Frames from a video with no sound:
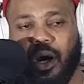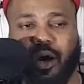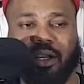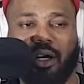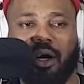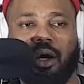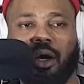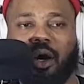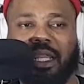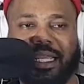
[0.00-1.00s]
all
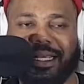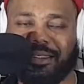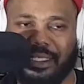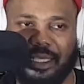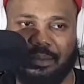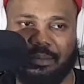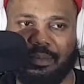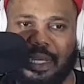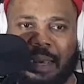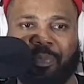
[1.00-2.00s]
Lakers game.
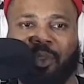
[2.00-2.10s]
I'm